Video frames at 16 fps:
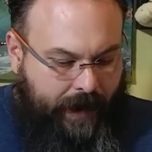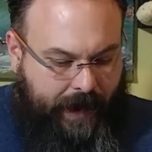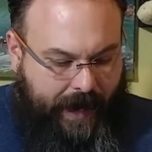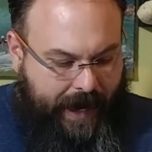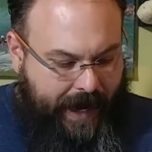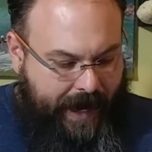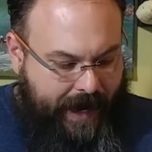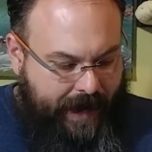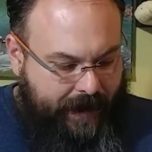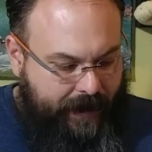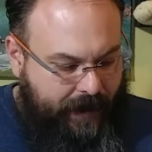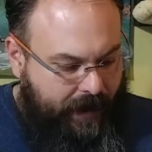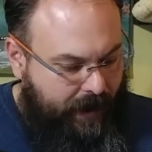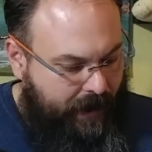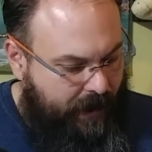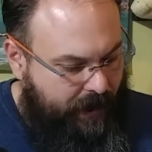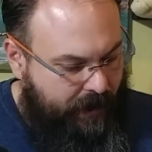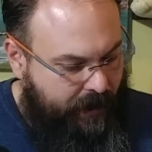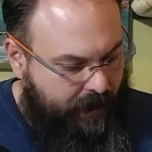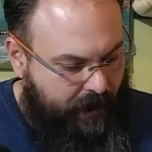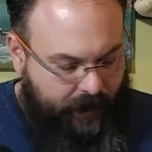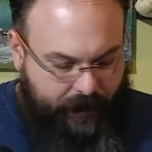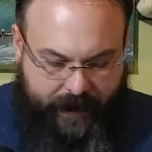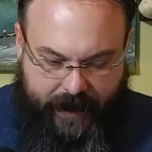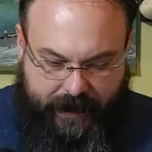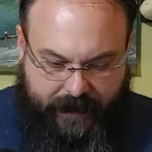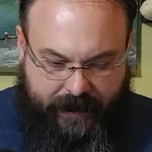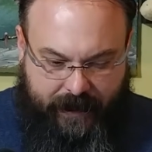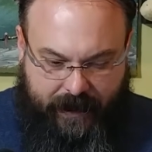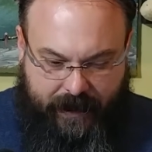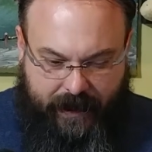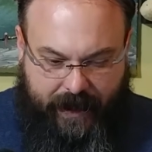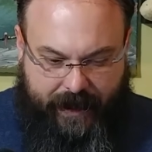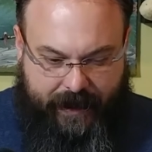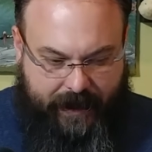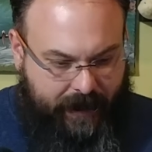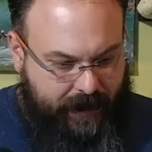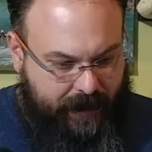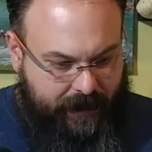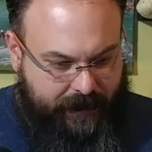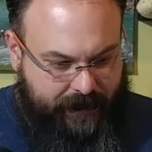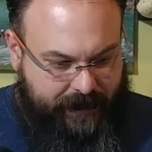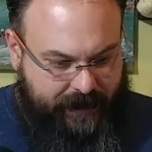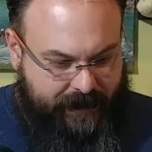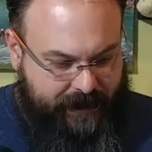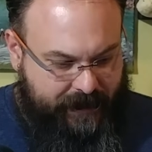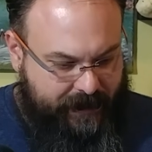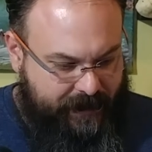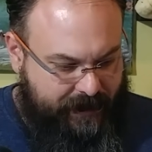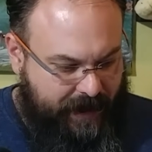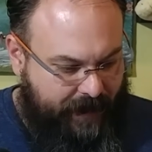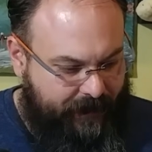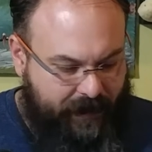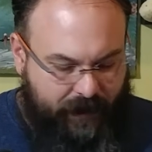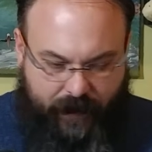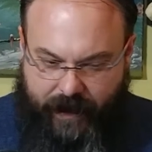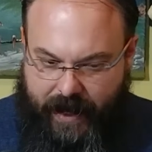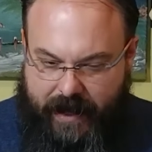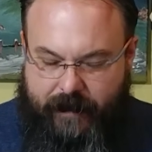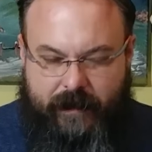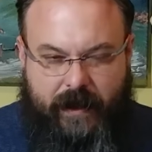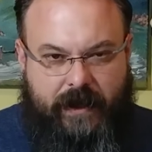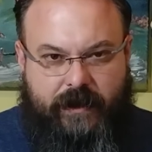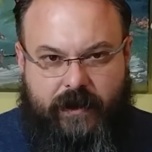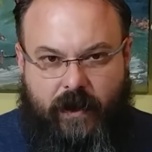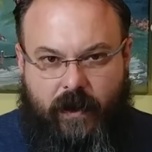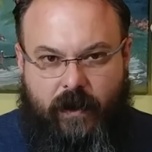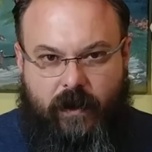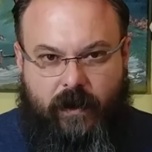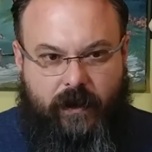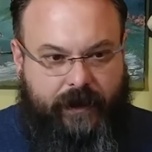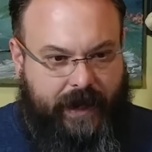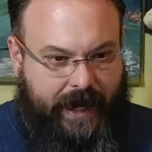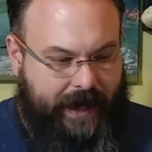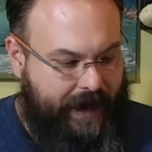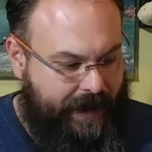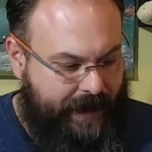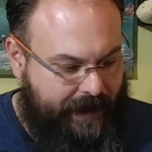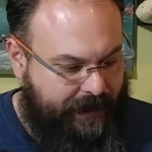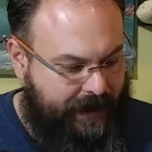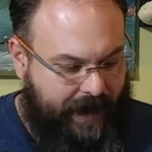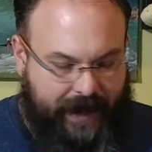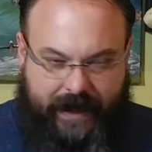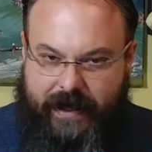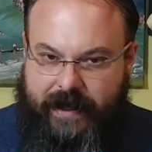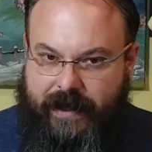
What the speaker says: you know, he's like 7 or 8 months old, and he's like